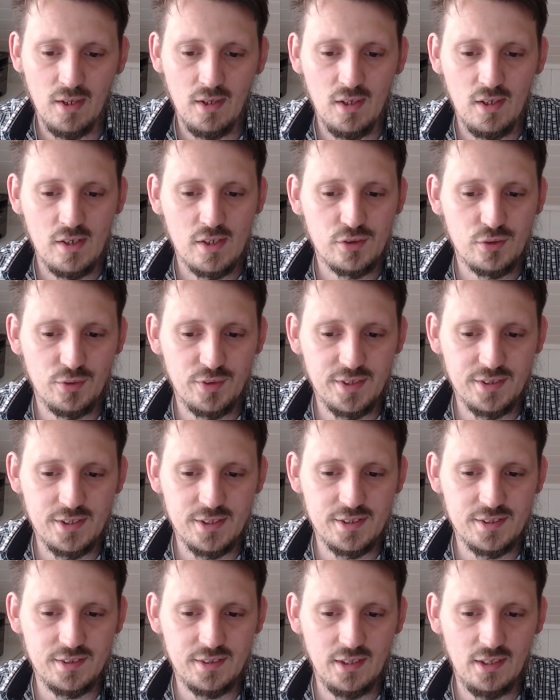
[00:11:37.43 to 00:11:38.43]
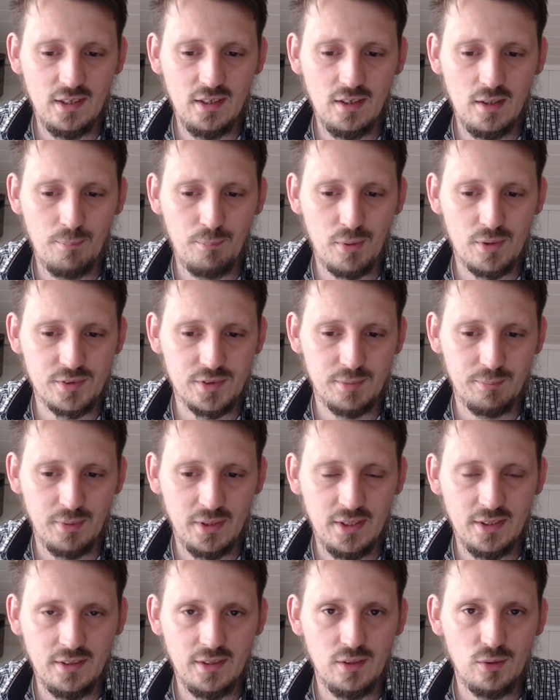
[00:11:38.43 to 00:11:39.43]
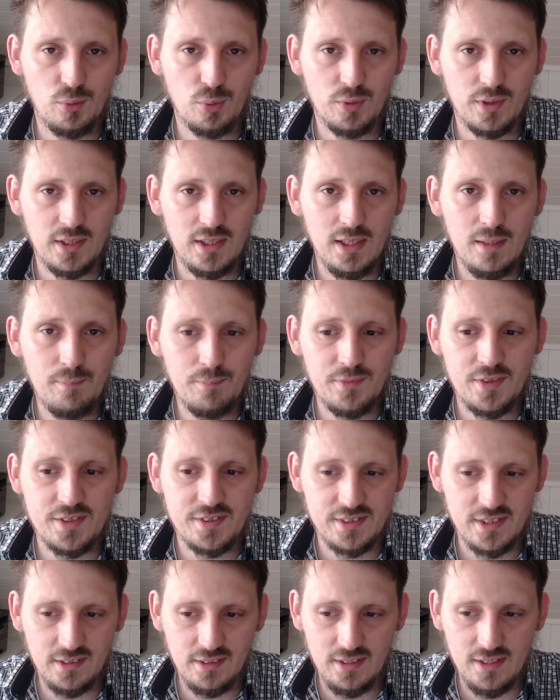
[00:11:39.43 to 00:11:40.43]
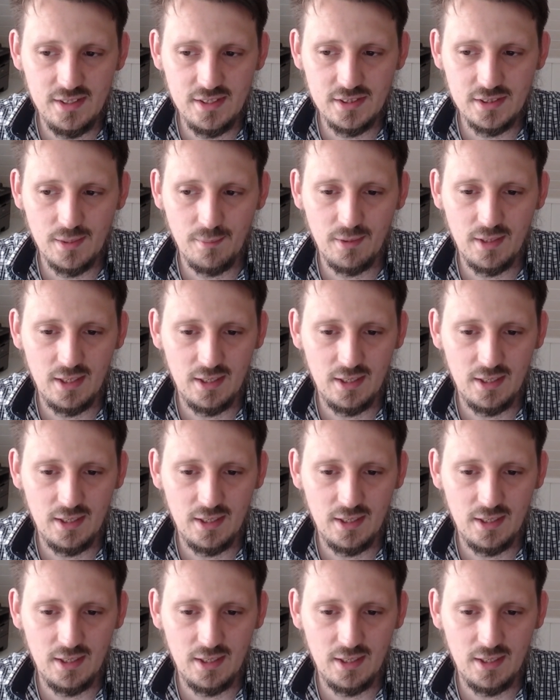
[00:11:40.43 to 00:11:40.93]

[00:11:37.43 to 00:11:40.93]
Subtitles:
So this is still a possibility to keep the cities